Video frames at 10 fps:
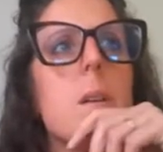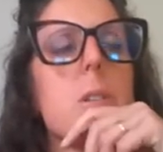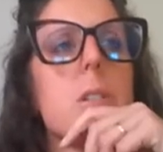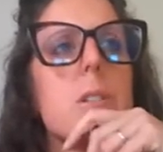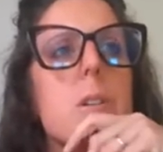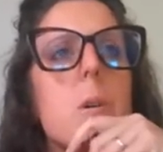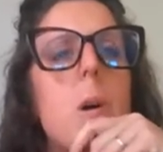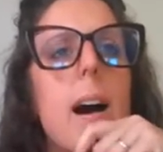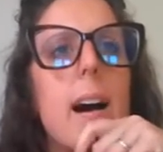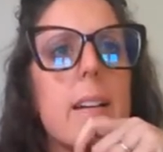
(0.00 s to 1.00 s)
so
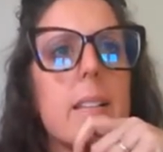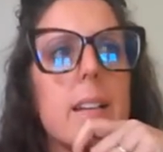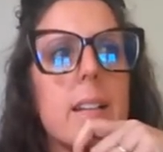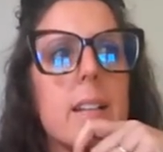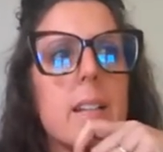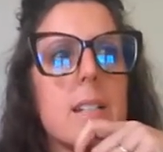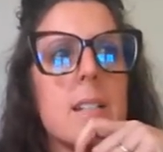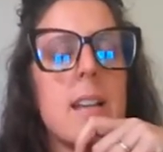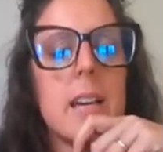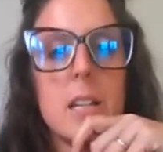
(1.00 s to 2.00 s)
highlighted as
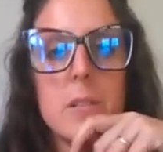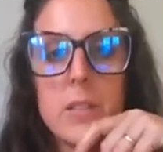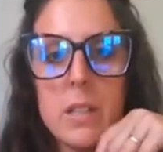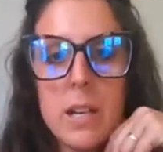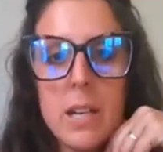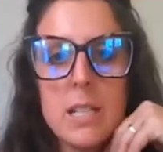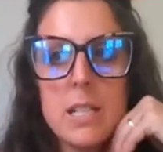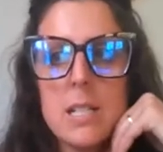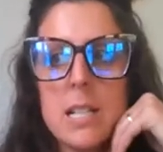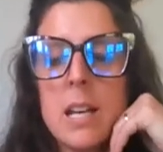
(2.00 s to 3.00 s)
negative in the
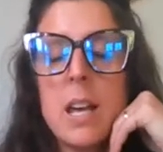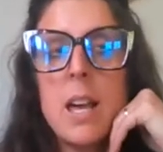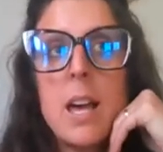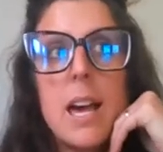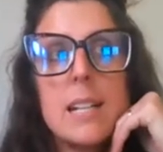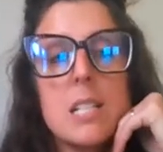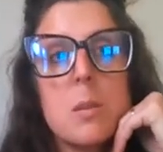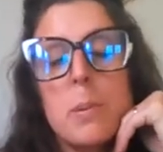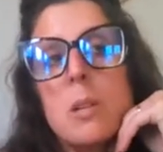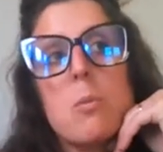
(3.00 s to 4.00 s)
90s, and to
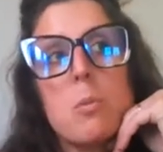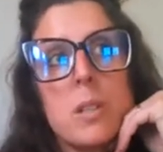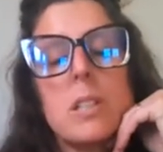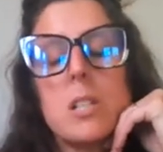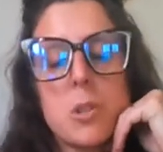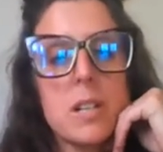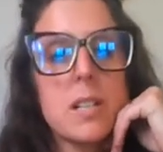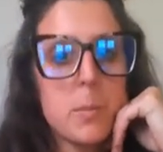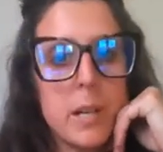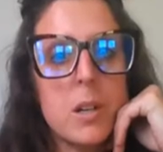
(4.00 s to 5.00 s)
be really
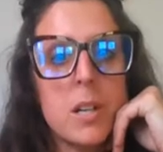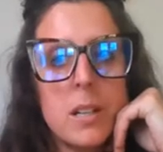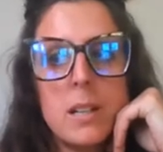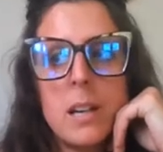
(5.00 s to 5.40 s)
transparent,